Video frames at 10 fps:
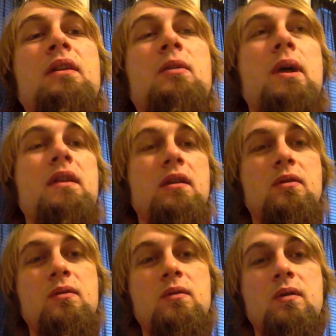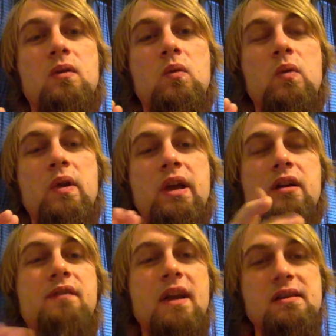The way that you
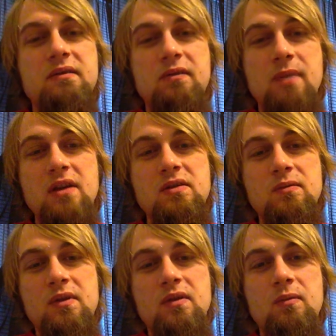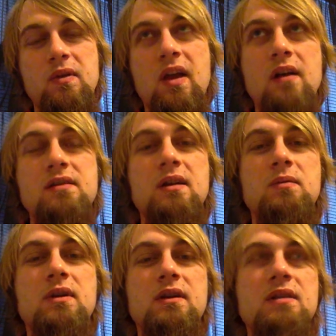interface information with the outside
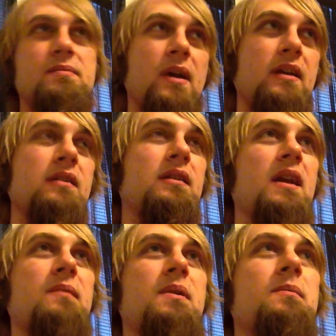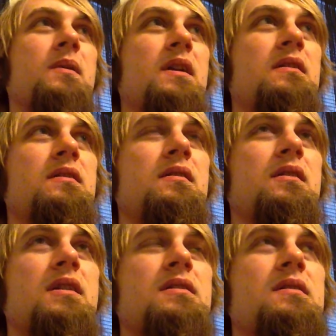world is by letting people into
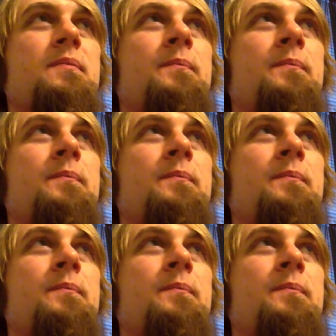this